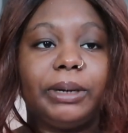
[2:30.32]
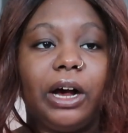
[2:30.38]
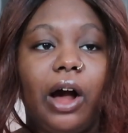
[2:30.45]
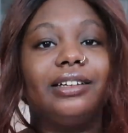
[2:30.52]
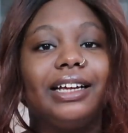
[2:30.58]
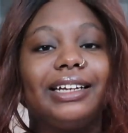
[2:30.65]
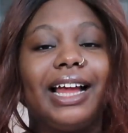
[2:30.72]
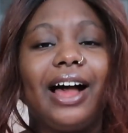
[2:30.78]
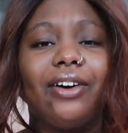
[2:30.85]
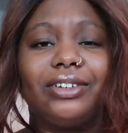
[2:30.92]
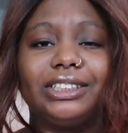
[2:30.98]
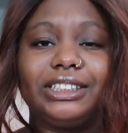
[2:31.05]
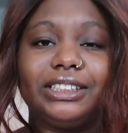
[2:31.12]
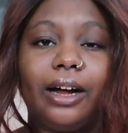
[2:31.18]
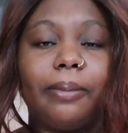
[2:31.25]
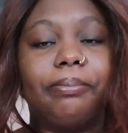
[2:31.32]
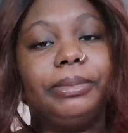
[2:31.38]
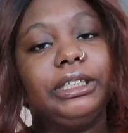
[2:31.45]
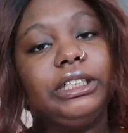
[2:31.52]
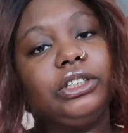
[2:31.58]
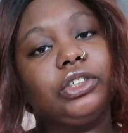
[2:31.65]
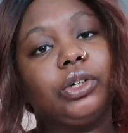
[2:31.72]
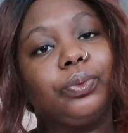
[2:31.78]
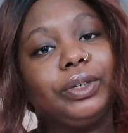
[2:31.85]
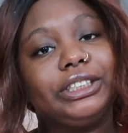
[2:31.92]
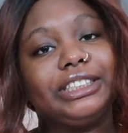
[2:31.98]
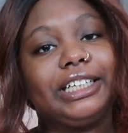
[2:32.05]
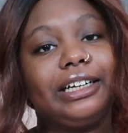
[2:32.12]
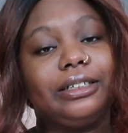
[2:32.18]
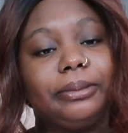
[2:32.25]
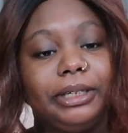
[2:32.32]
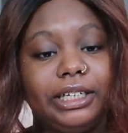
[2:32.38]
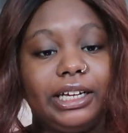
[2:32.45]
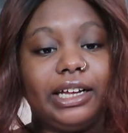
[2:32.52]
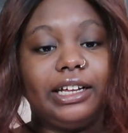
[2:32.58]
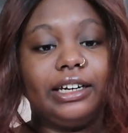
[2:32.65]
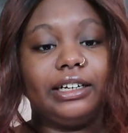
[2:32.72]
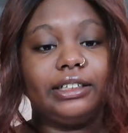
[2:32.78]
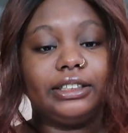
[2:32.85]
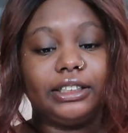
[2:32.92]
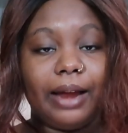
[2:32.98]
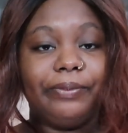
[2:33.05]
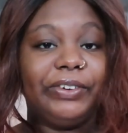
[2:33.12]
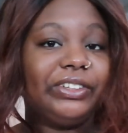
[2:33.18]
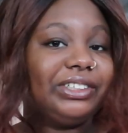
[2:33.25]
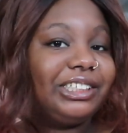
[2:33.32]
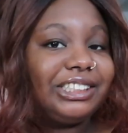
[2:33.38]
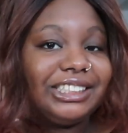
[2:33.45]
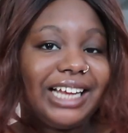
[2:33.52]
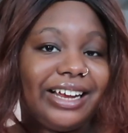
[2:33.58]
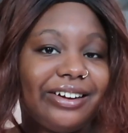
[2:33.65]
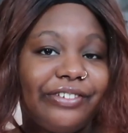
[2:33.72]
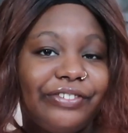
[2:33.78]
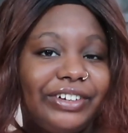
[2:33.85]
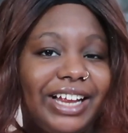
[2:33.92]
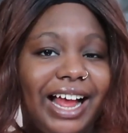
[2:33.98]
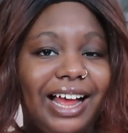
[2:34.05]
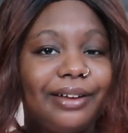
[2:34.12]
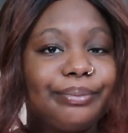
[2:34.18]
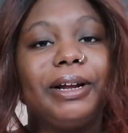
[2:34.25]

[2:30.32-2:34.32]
about like how to stop being your worst enemy, and I'm really excited for that.